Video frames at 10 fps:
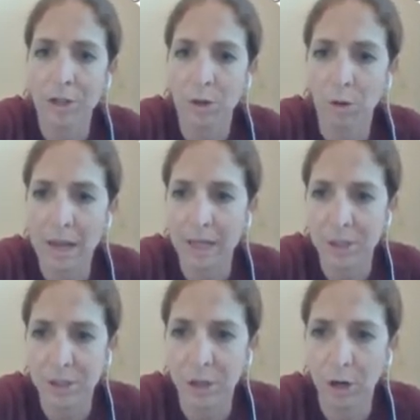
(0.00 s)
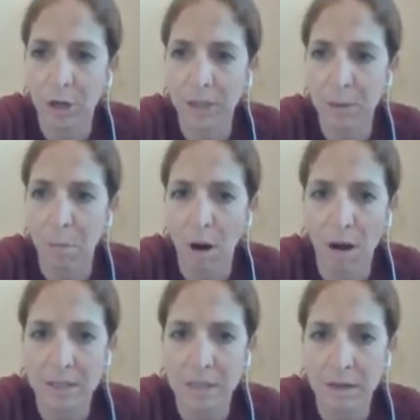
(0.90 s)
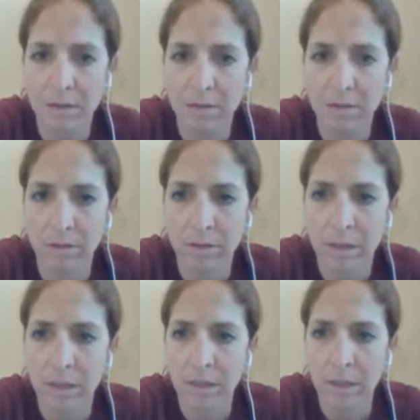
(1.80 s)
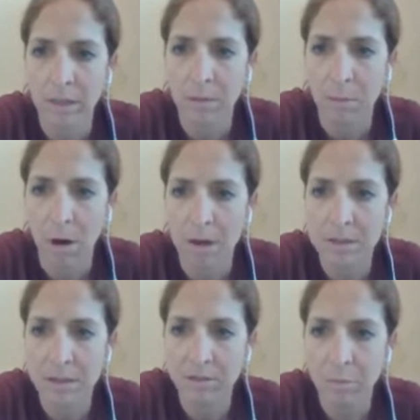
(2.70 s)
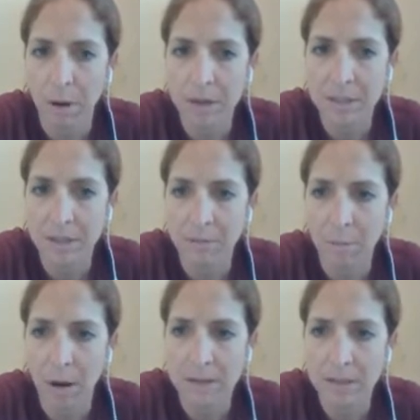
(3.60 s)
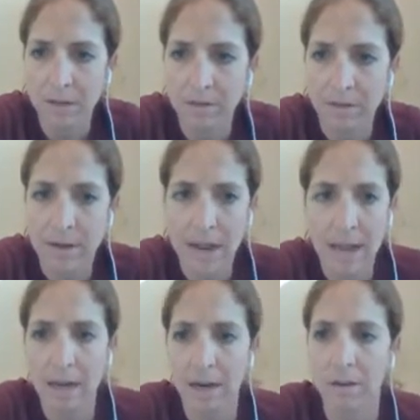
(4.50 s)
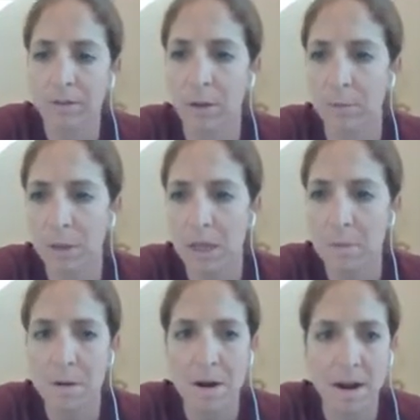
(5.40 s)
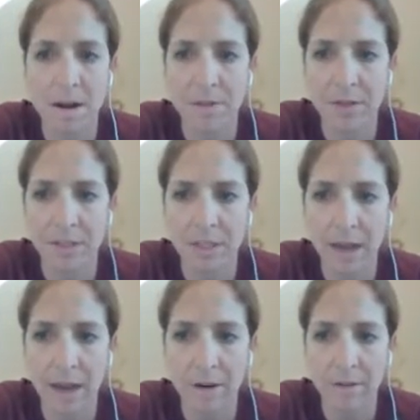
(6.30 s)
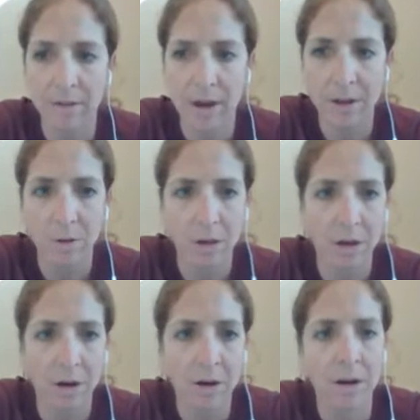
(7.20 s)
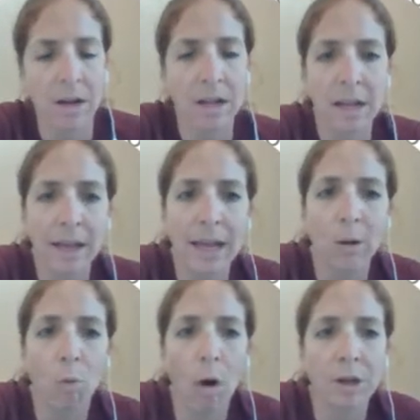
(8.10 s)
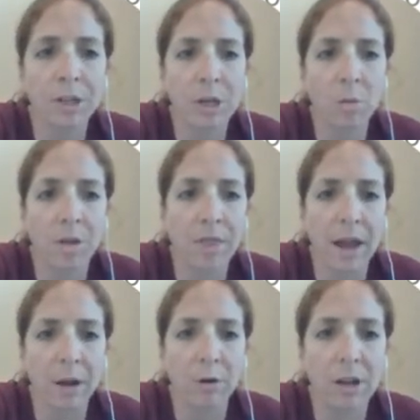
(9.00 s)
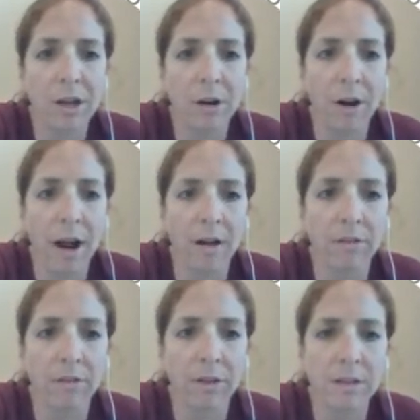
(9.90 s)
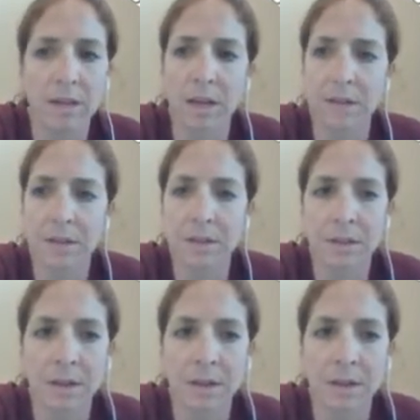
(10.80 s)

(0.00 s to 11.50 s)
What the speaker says: So h is currently positive, positive, positive, positive, negative. So I'm just keeping an eye on the slider value here and watching what that green graph does.